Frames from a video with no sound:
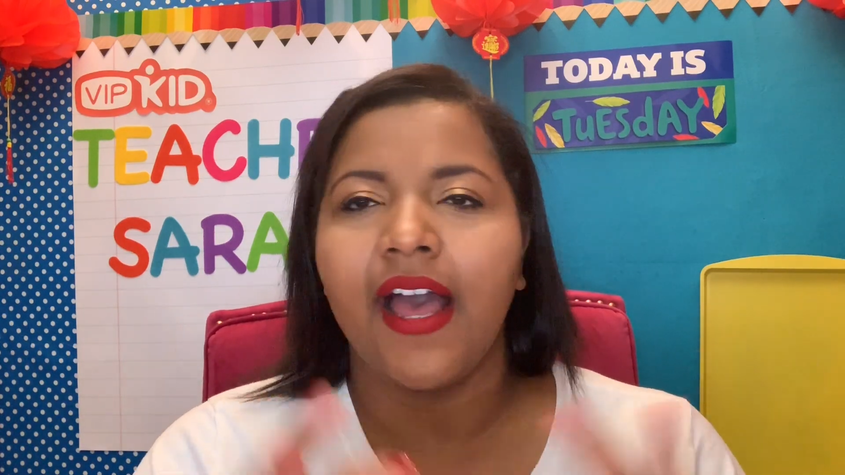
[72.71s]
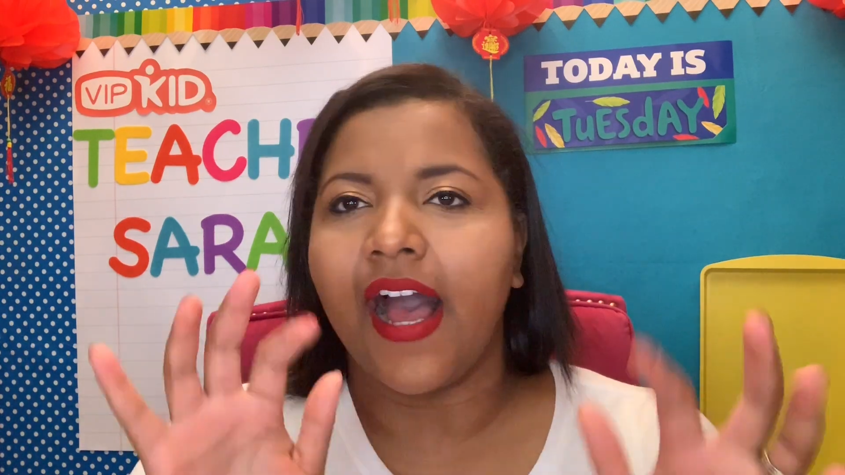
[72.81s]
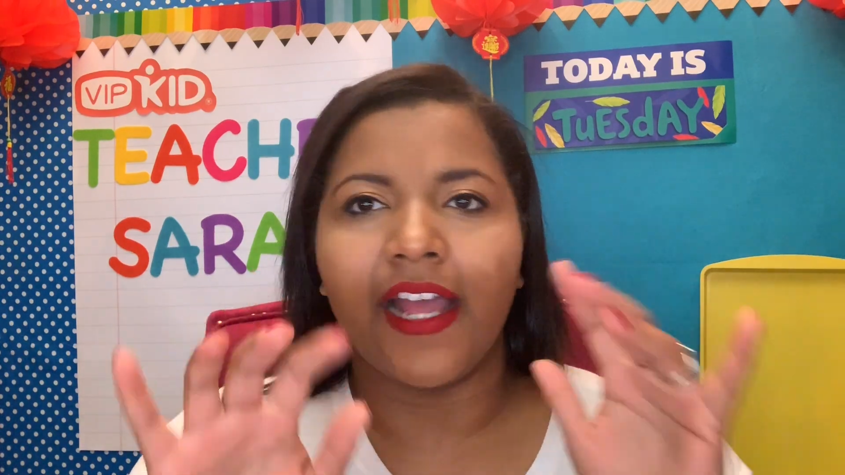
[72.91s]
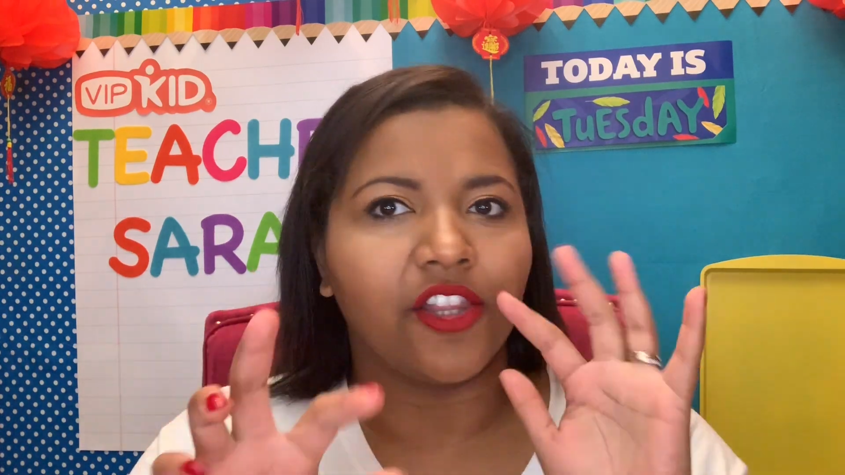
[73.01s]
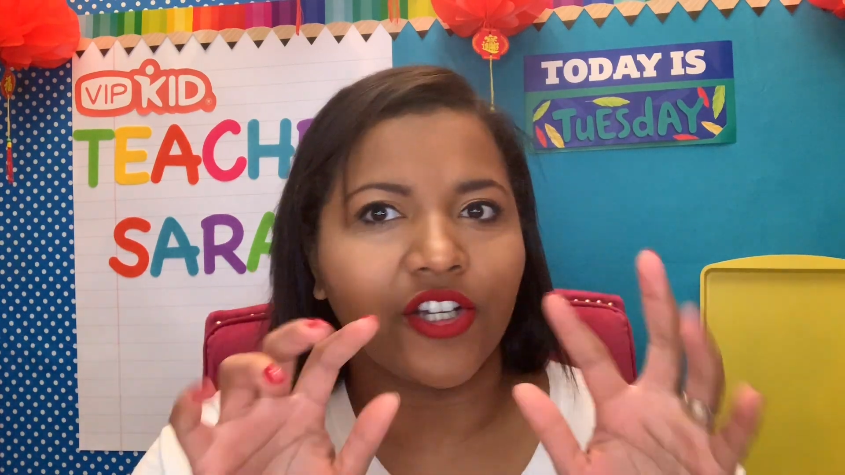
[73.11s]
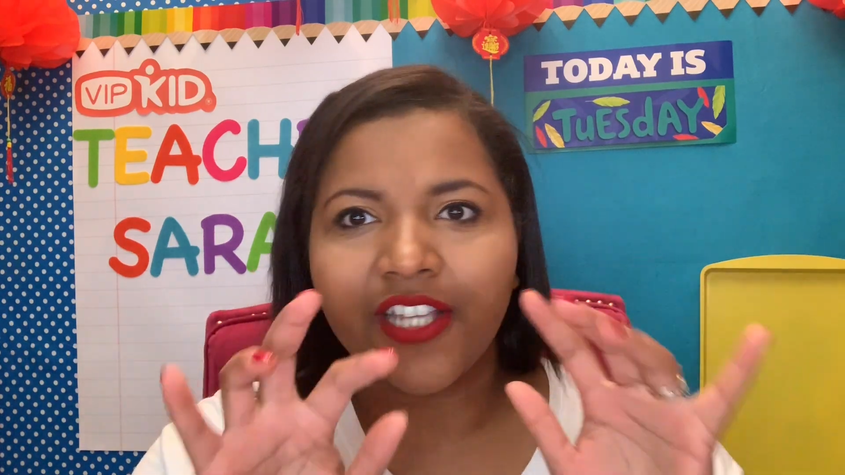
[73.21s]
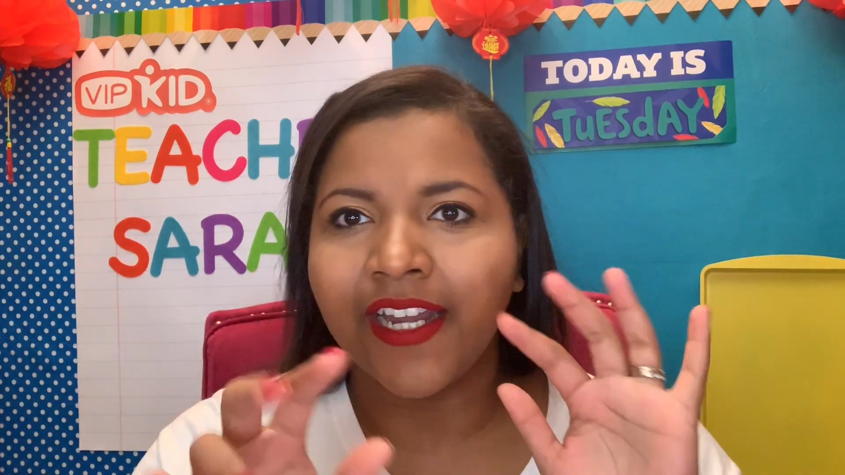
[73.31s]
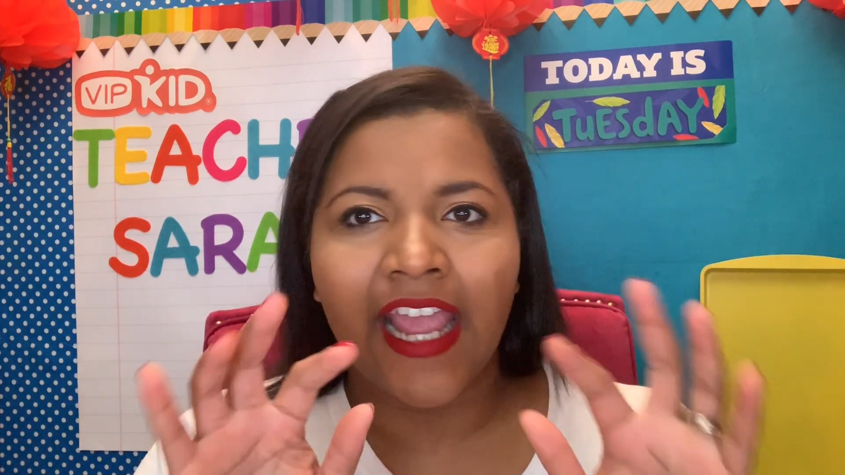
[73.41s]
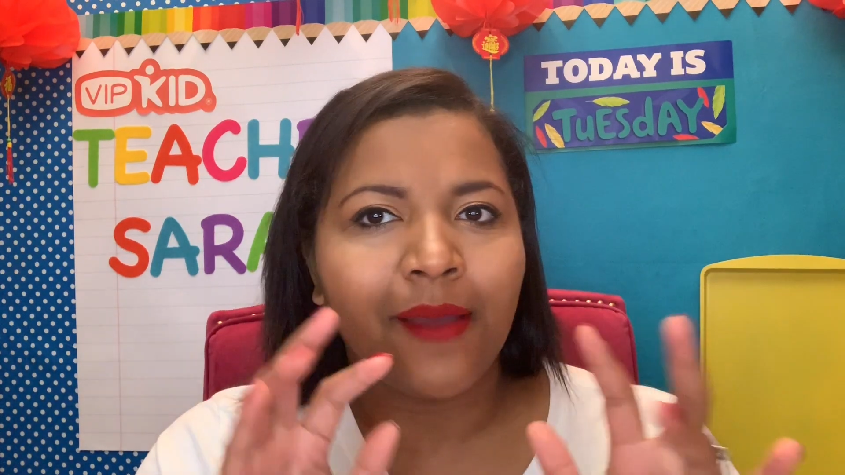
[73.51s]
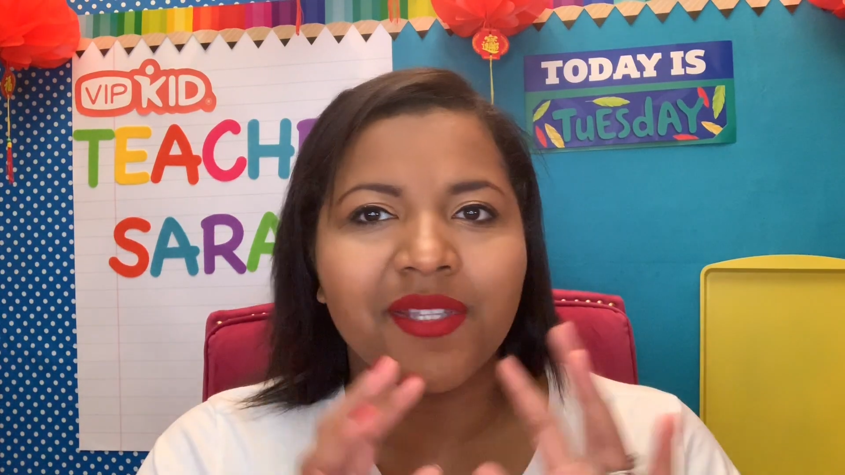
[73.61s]
I looked on
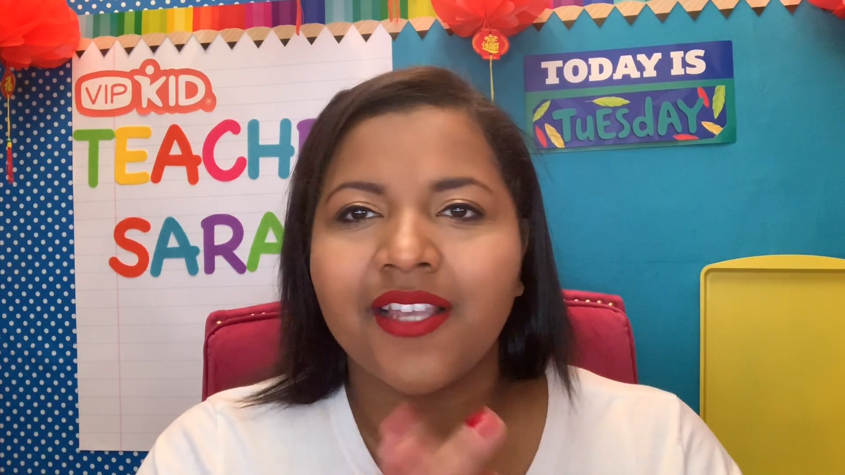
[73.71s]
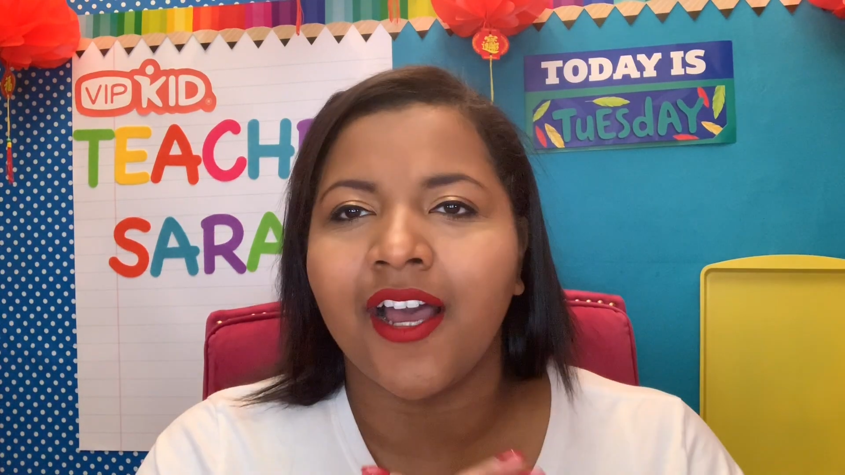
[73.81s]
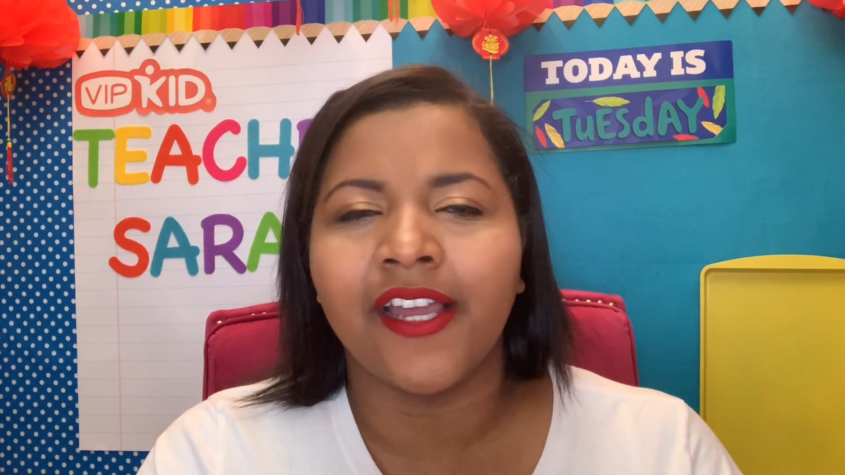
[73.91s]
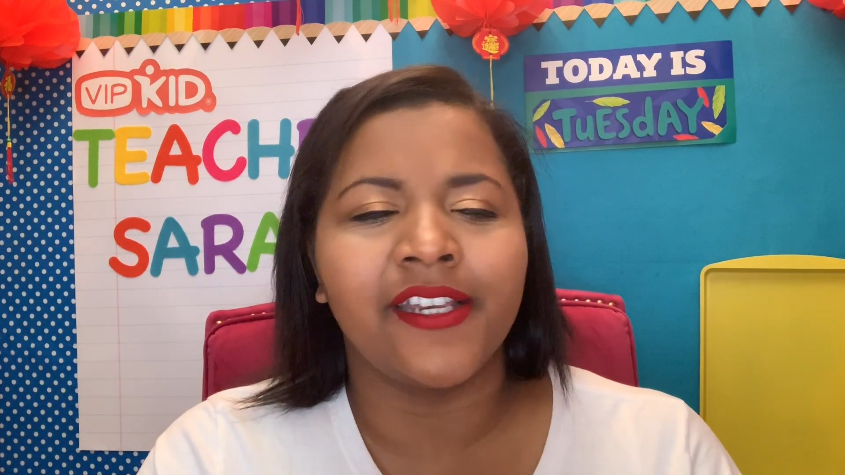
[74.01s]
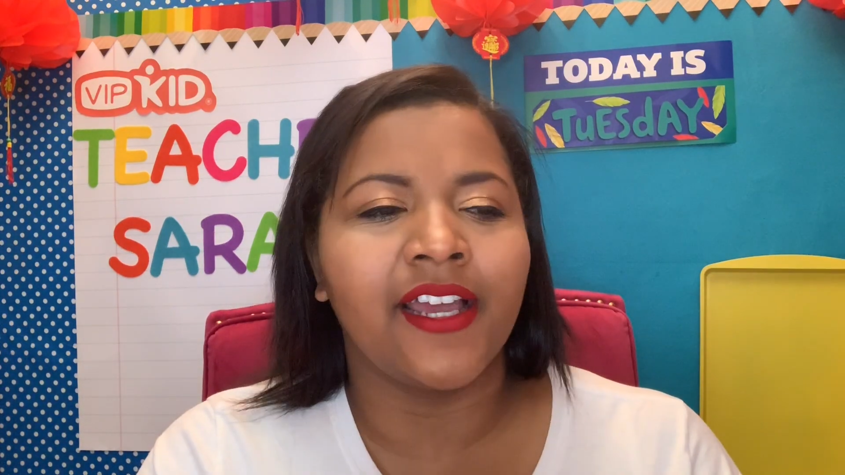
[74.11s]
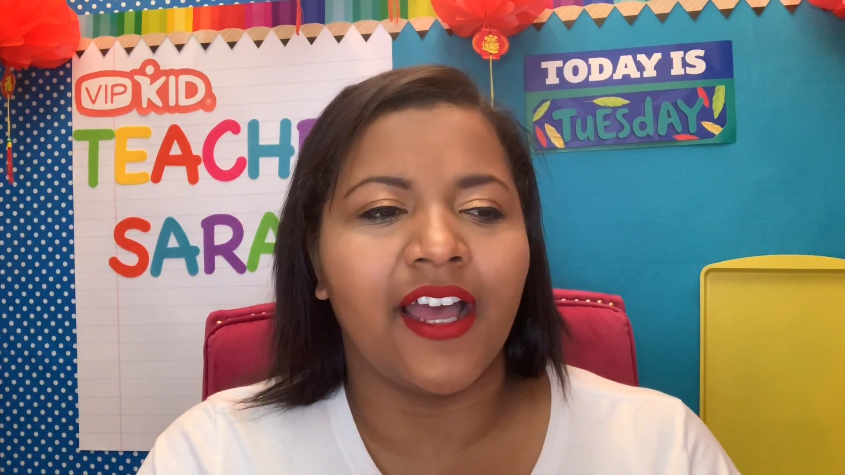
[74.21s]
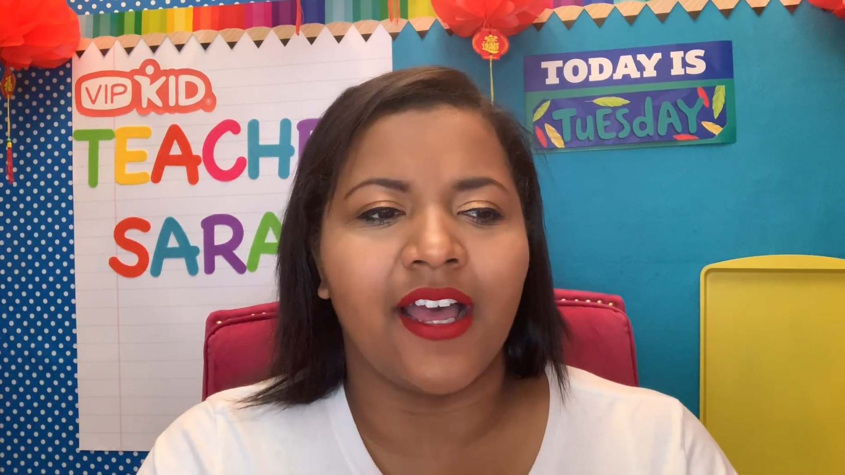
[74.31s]
Amazon